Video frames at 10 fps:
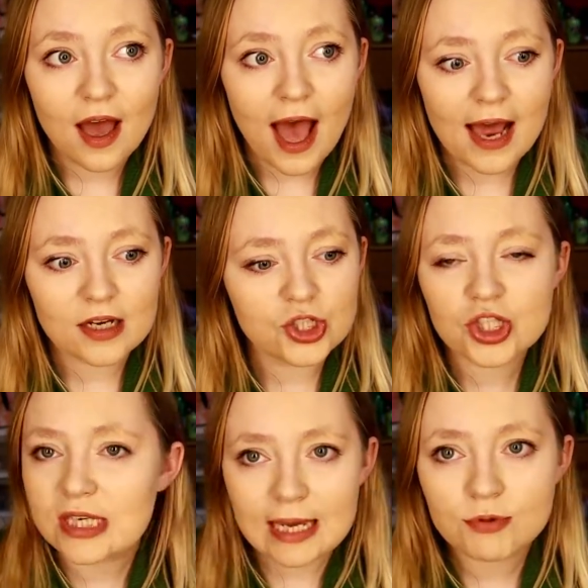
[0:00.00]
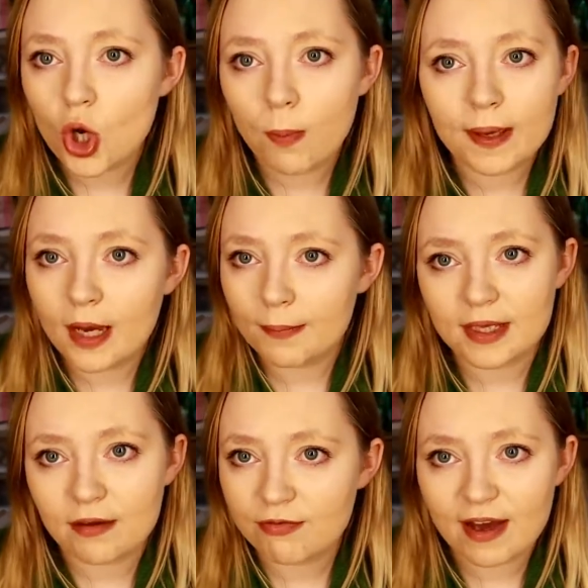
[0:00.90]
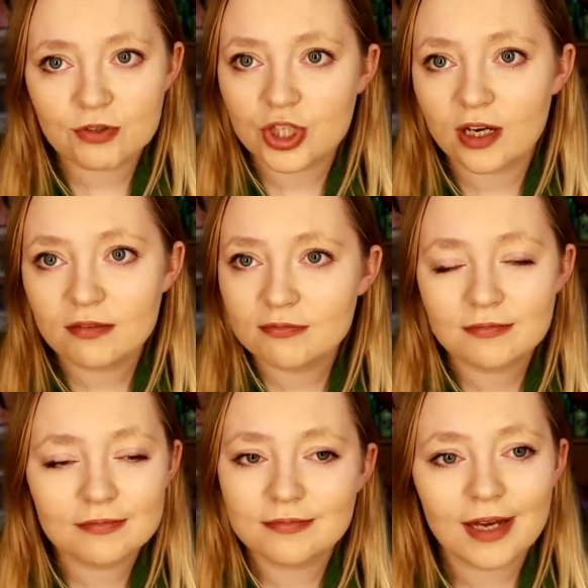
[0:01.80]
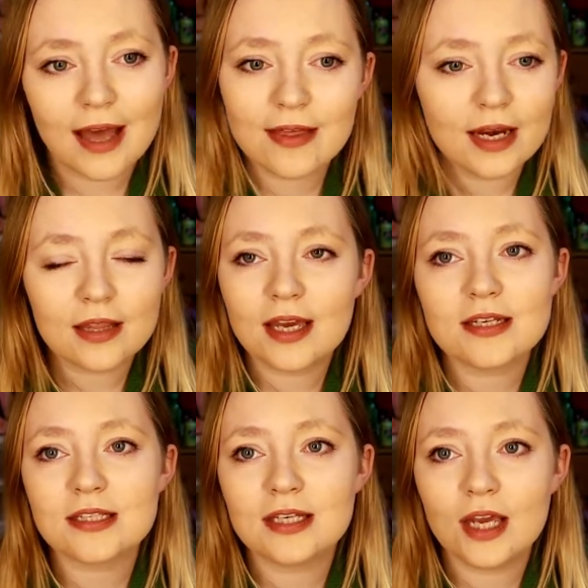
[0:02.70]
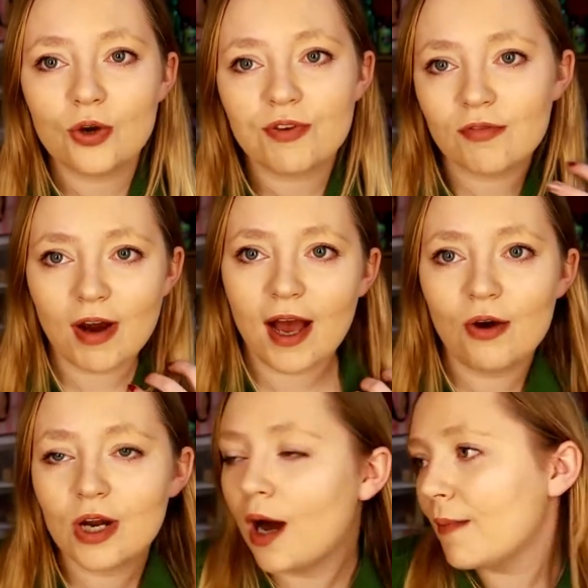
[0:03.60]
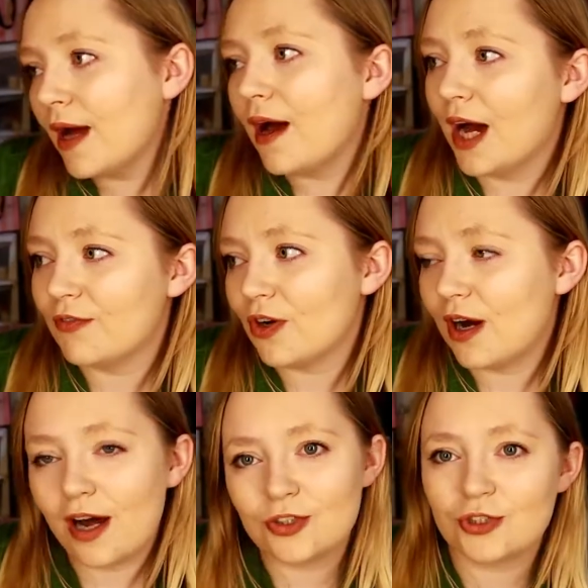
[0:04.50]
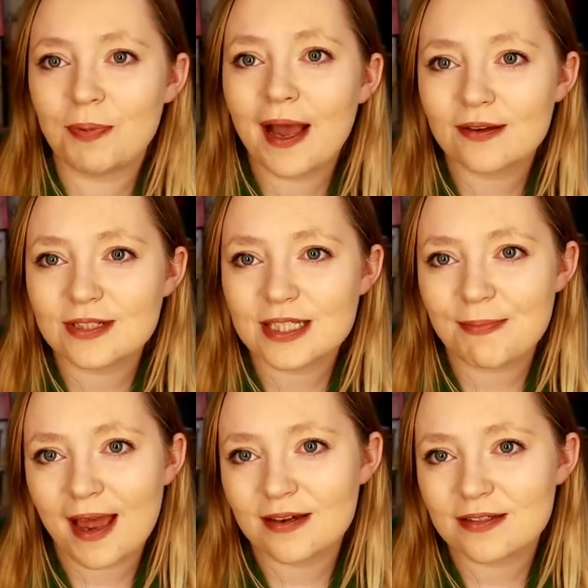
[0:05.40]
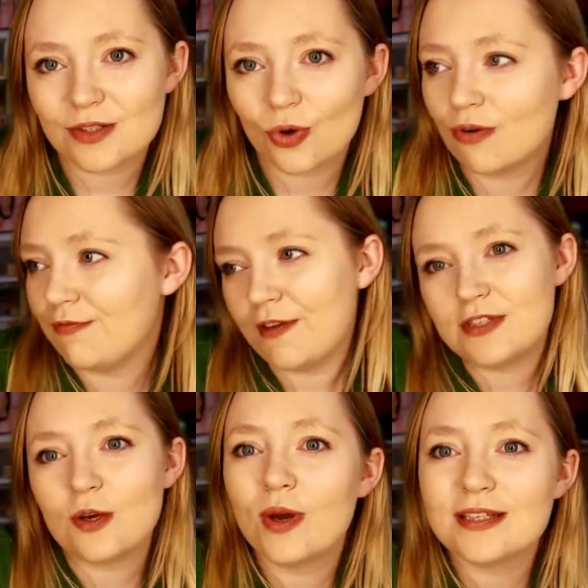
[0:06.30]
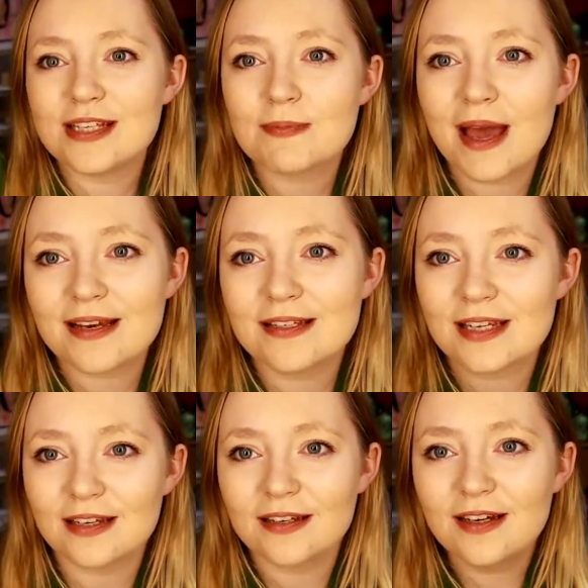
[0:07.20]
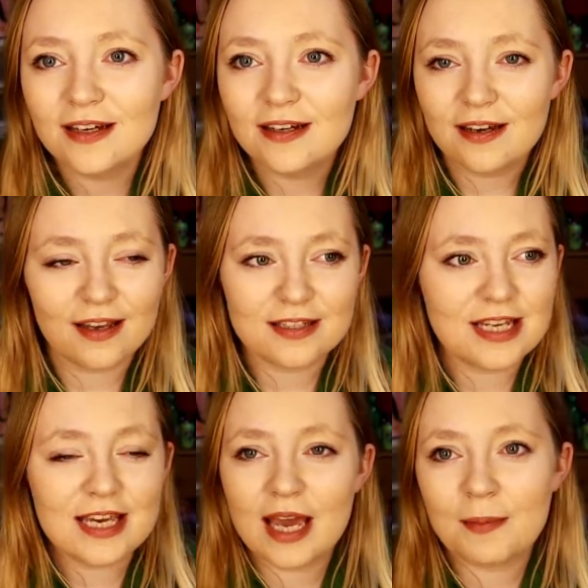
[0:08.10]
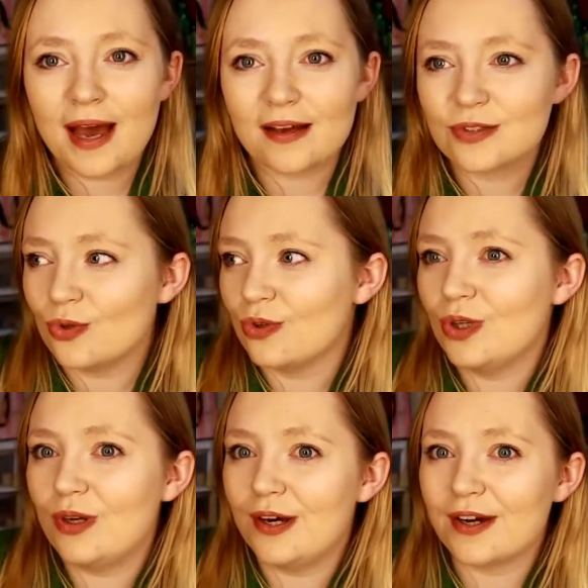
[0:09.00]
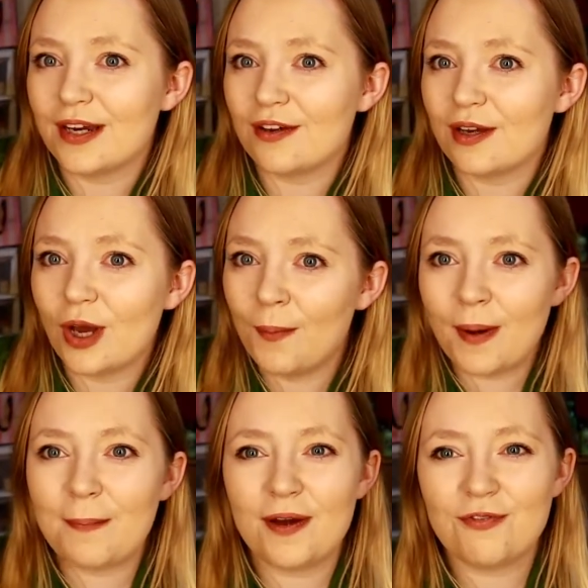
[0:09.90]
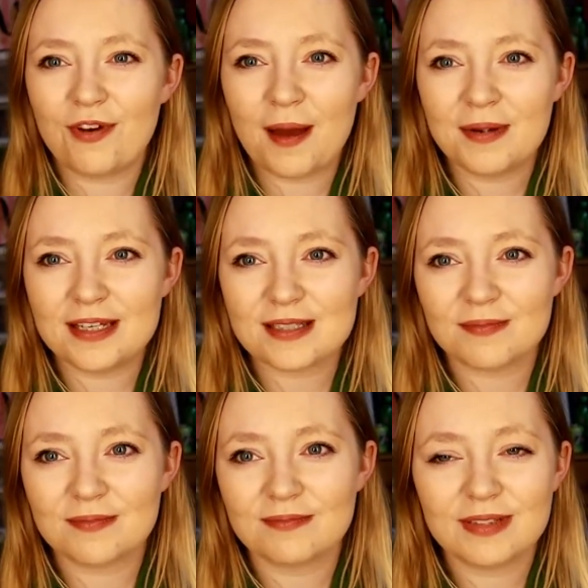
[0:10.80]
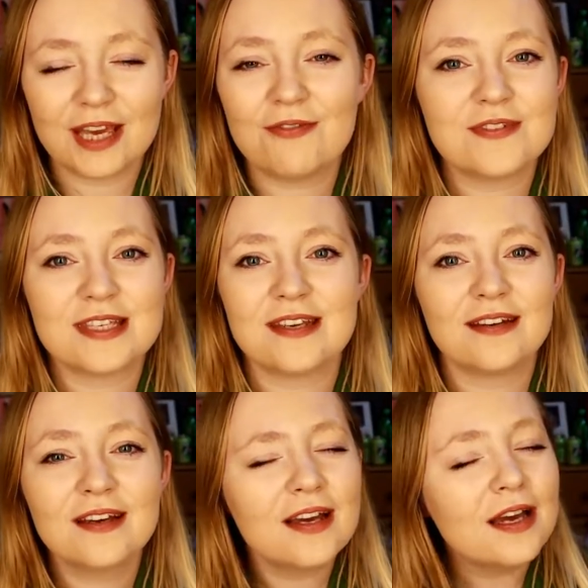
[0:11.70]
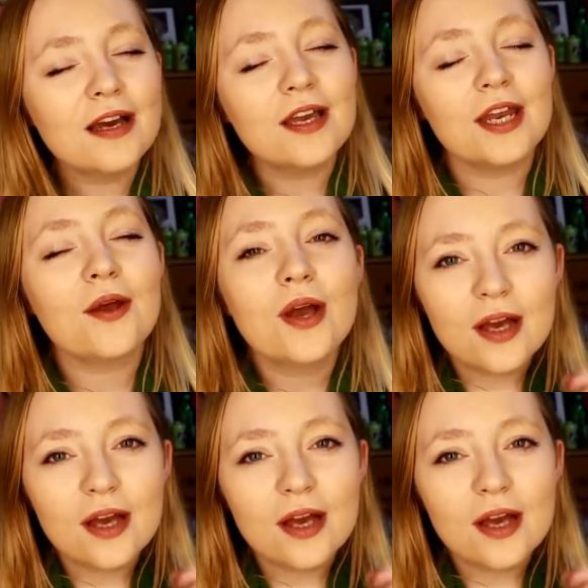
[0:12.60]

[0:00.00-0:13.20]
and just keep topping up the gift voucher. And then at the end of the year you'll think, right, hold up, I've got £100 to spend, or 50 quid to spend in like TK Maxx or New Look, and I can go and buy my family some gifts. And you know,